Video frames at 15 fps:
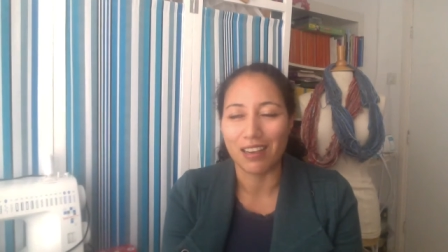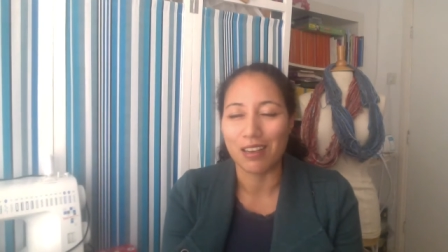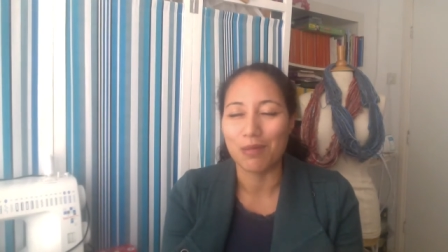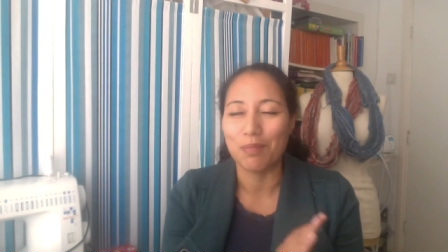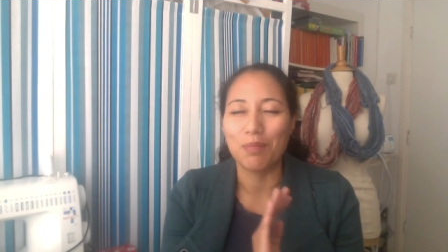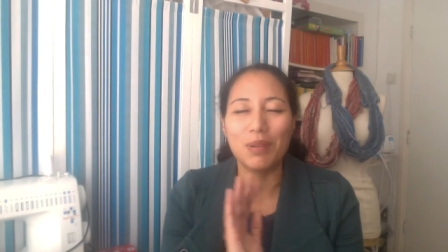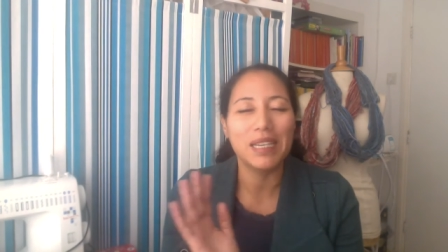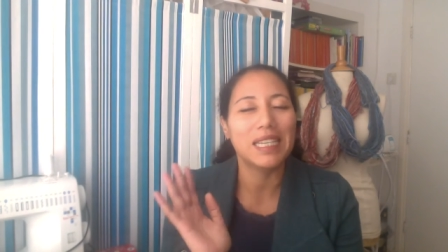
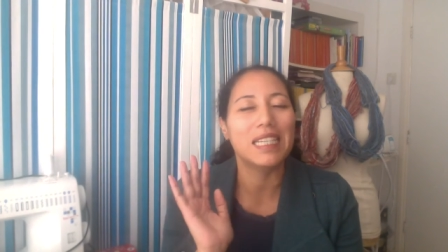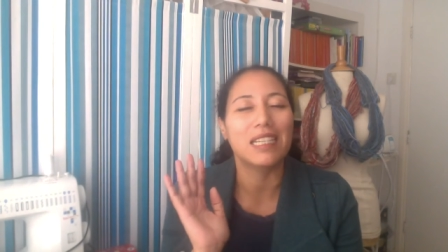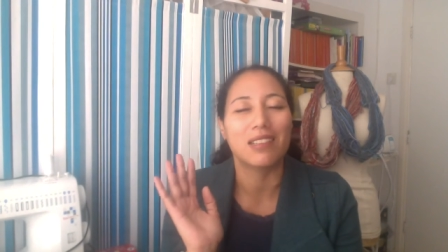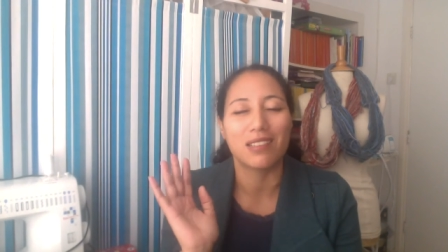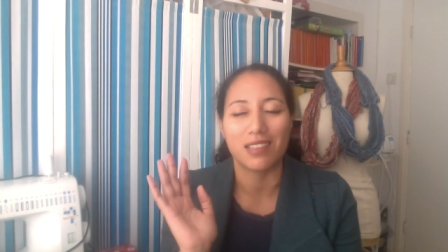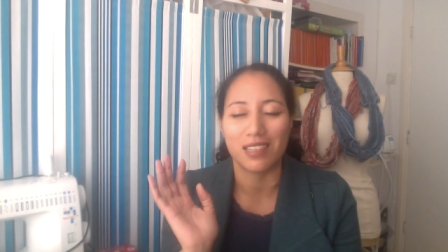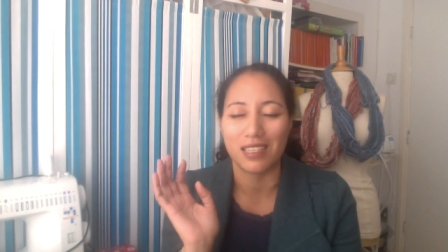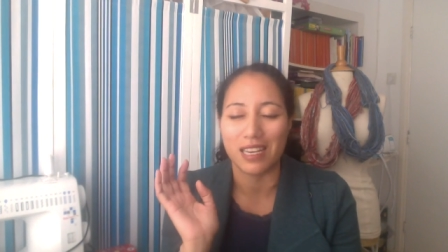completely
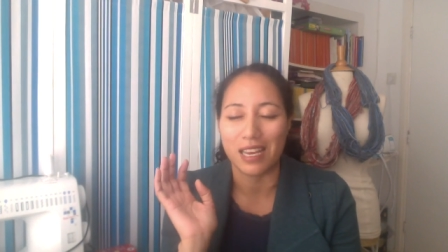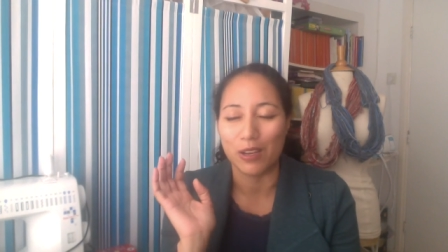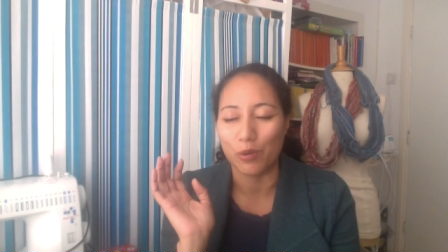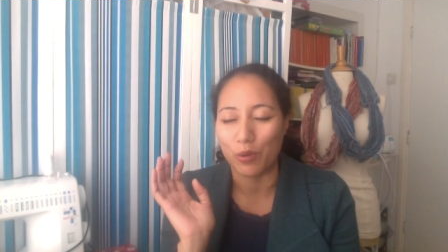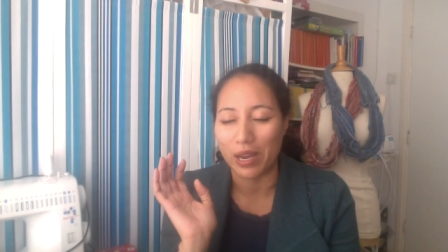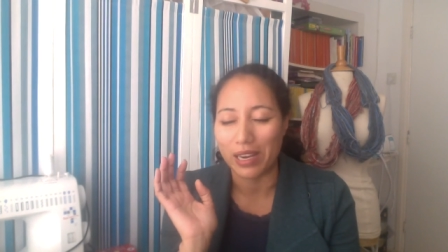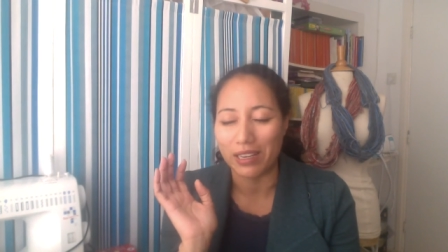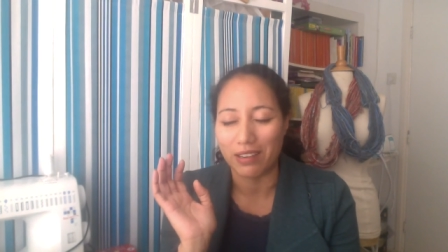understand
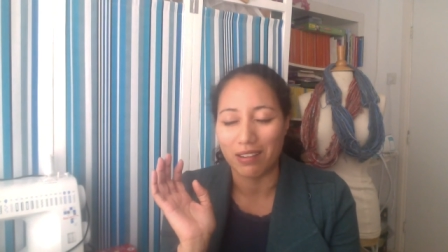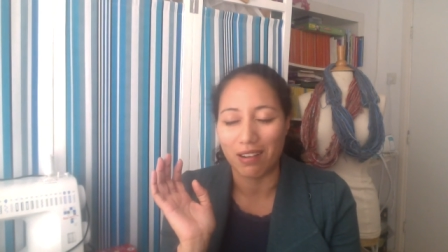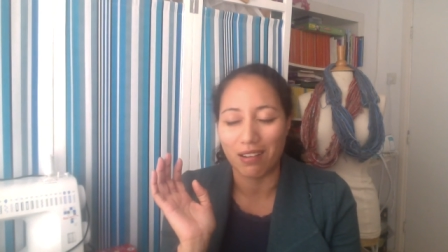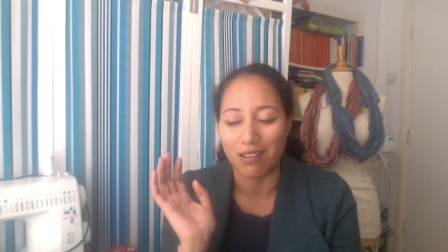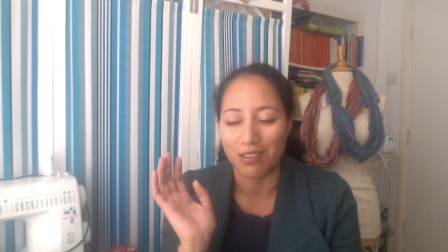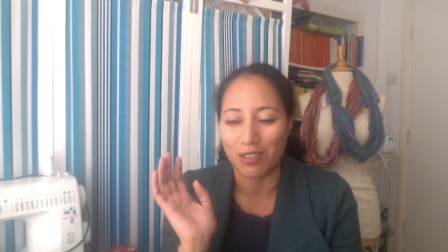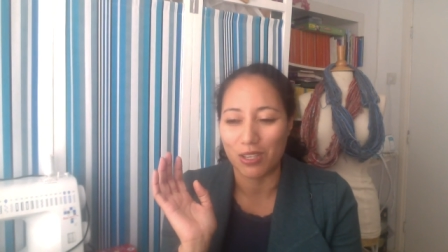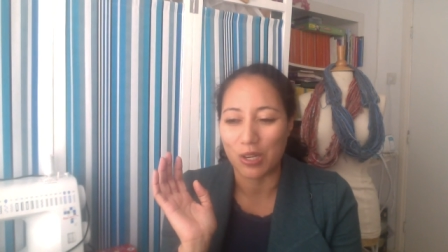why they're
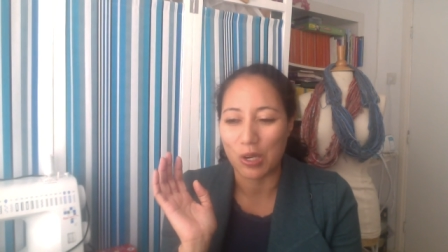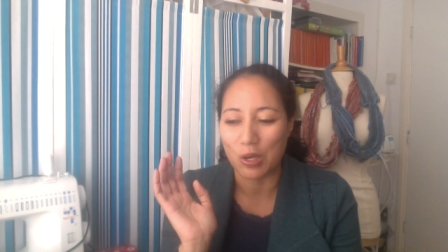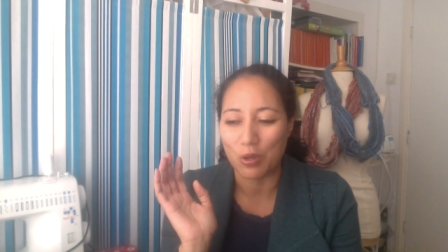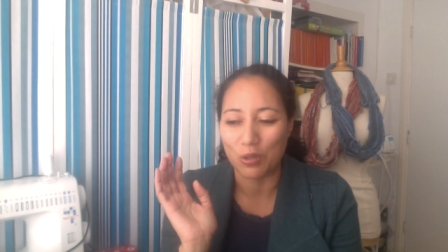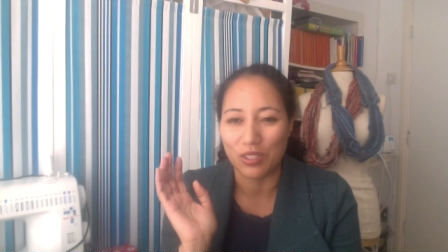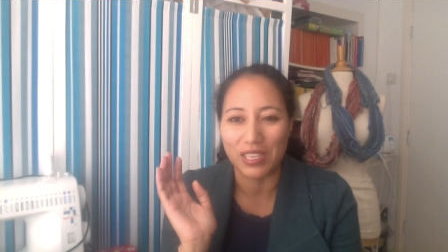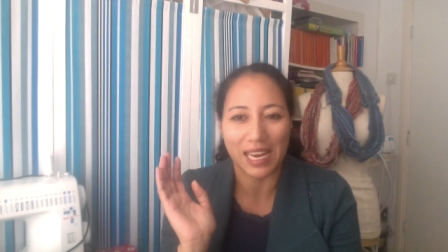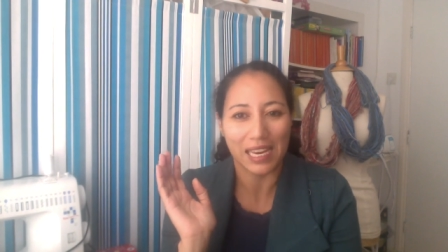all
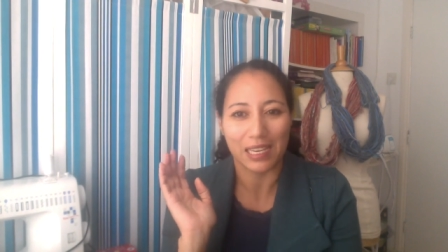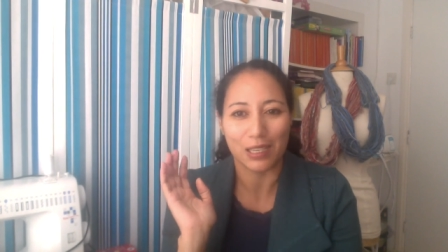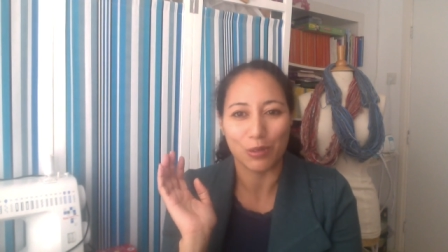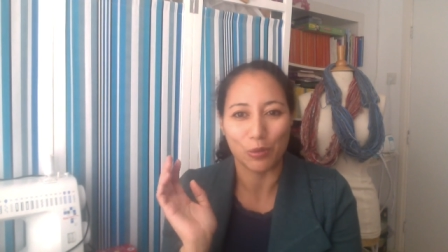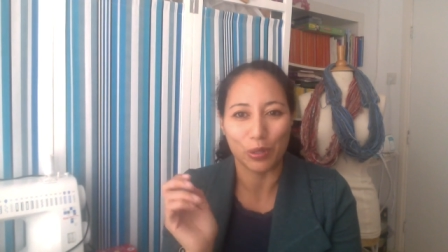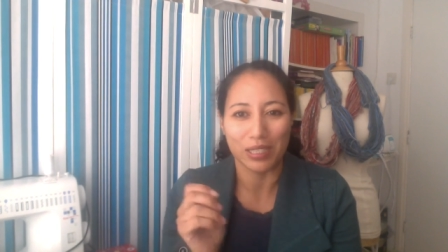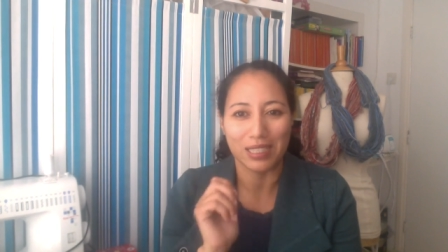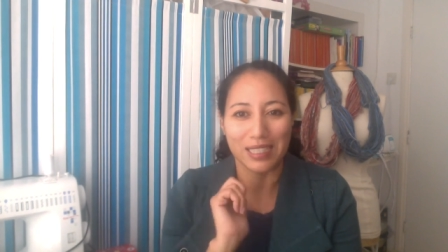so
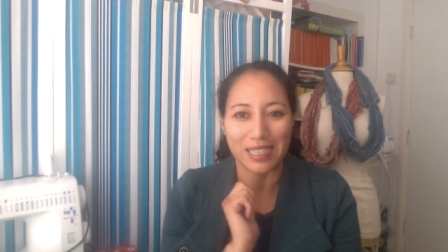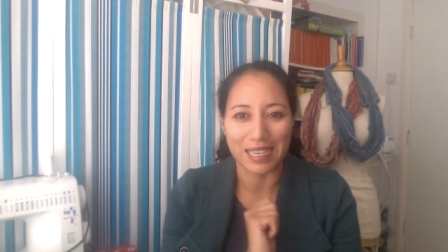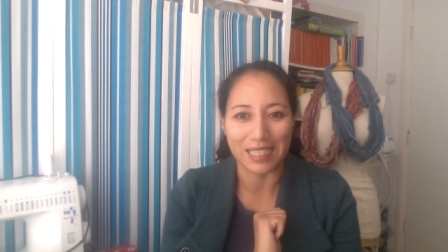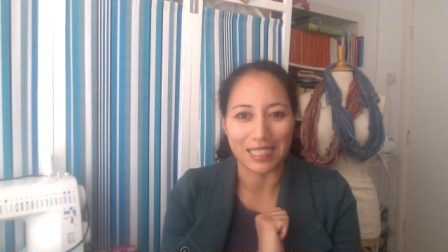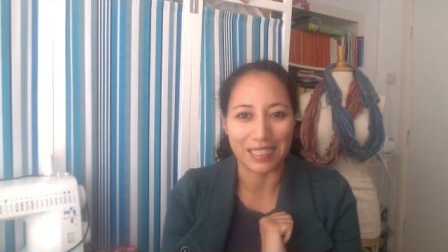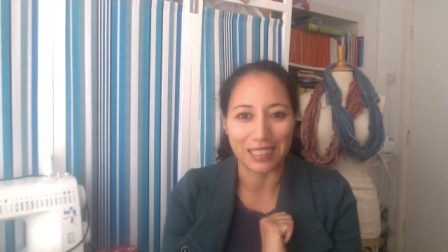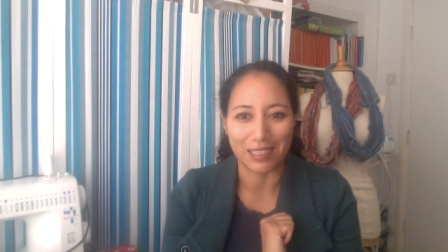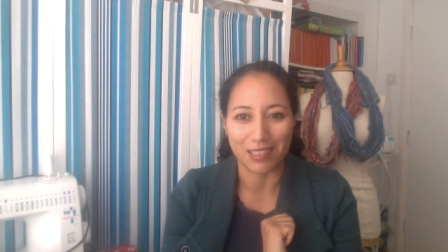taken with
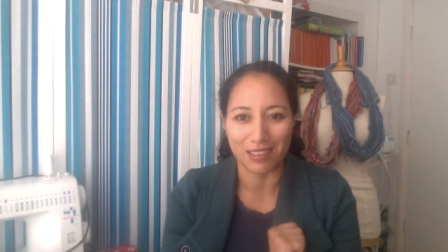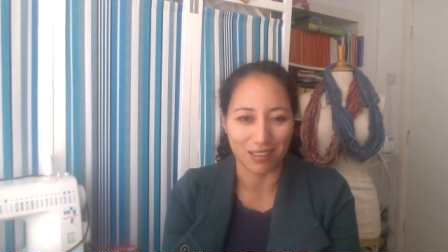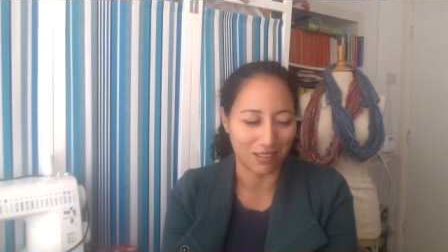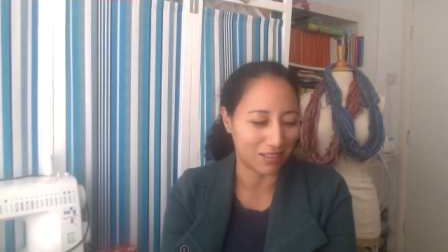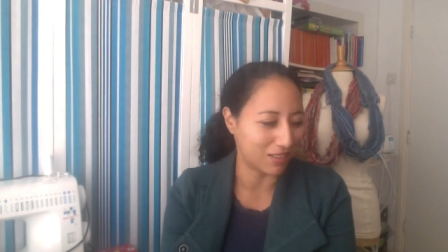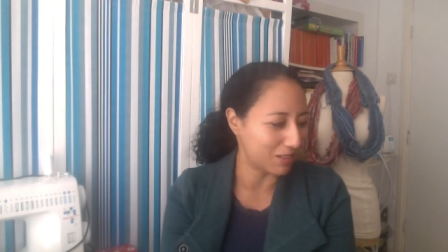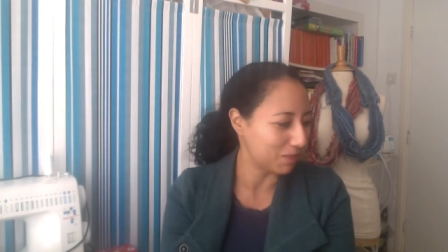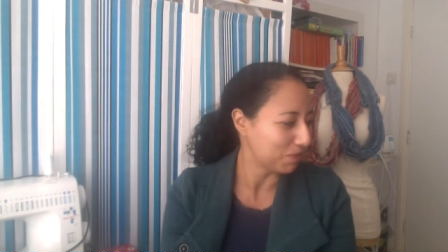knitting
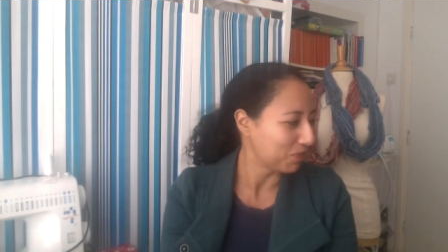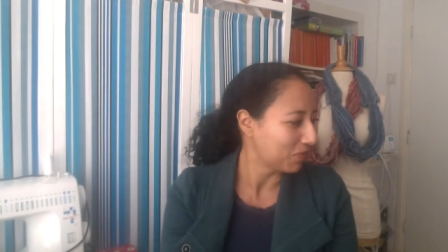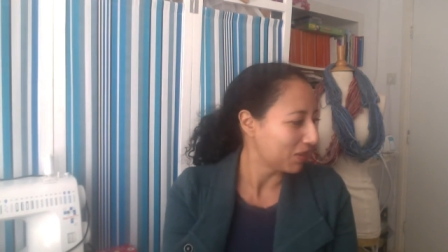socks.